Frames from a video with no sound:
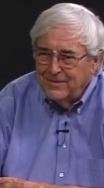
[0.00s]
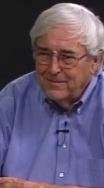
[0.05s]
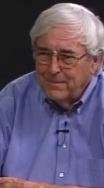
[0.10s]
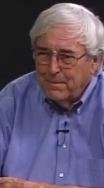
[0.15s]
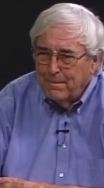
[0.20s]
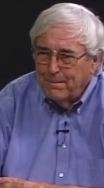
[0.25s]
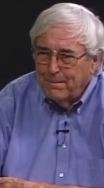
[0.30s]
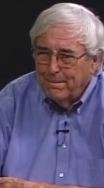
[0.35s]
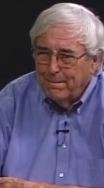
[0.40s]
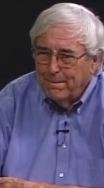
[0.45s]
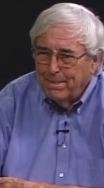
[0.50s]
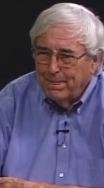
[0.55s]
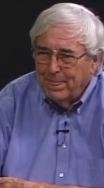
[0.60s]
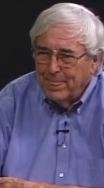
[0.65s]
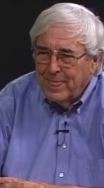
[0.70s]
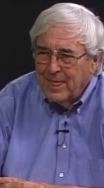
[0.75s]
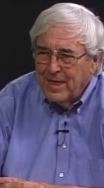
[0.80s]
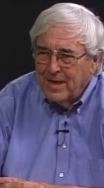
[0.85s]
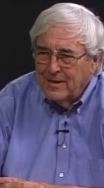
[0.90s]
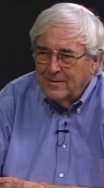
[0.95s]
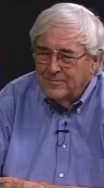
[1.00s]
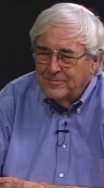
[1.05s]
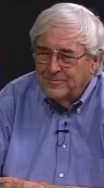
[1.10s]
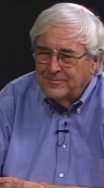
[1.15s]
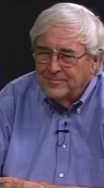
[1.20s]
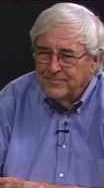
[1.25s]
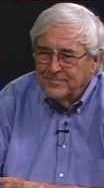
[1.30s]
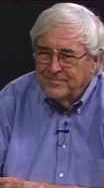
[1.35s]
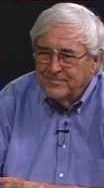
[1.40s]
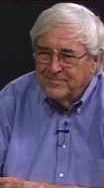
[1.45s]
And no problems that
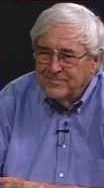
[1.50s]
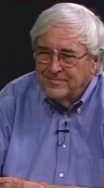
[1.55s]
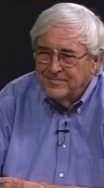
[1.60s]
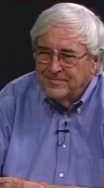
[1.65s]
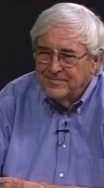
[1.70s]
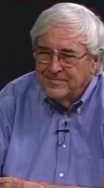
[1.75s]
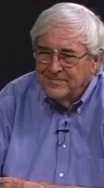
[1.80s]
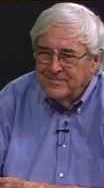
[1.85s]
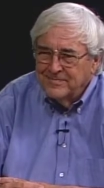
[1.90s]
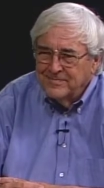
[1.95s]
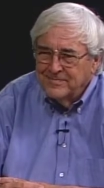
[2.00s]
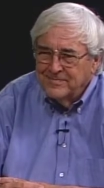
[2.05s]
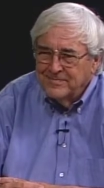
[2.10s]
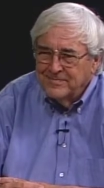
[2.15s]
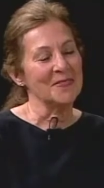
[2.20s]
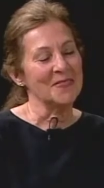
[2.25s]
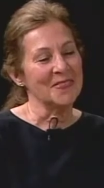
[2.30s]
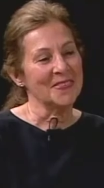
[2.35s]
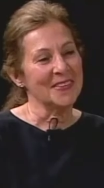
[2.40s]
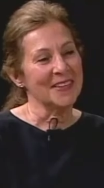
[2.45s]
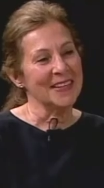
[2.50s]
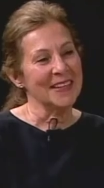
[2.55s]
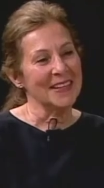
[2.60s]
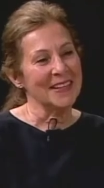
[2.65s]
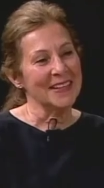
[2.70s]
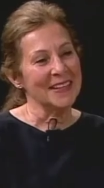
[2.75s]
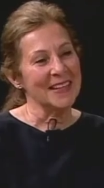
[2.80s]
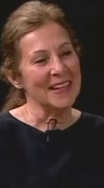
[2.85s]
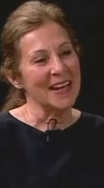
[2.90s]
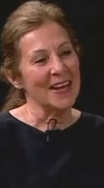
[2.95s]
now you and Mary live
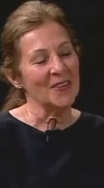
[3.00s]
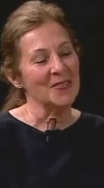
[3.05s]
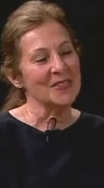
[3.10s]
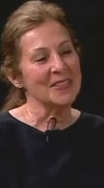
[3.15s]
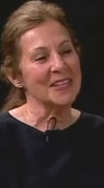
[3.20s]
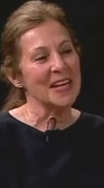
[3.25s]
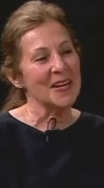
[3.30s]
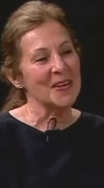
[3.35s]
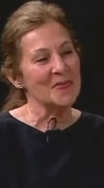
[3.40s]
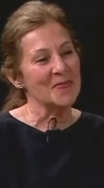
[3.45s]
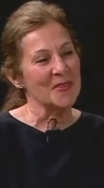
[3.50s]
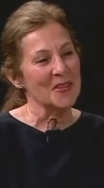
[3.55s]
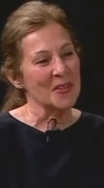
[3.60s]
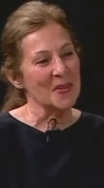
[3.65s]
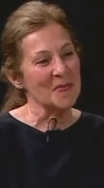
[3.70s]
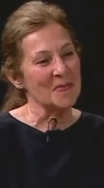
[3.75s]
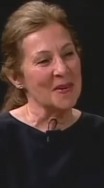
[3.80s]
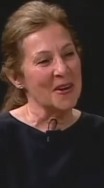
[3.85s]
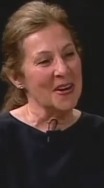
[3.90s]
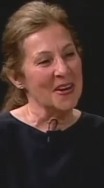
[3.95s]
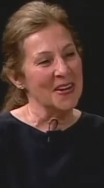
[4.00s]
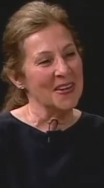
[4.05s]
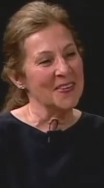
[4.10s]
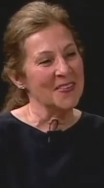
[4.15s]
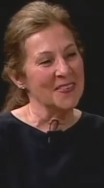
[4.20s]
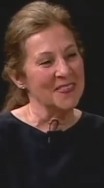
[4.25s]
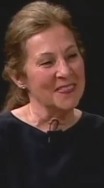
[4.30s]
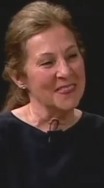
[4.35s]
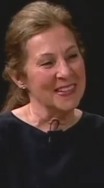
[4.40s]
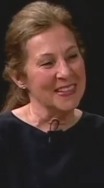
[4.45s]
uh, outside of Miller Park,
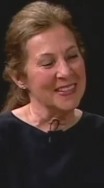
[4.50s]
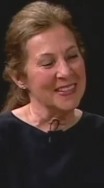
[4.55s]
but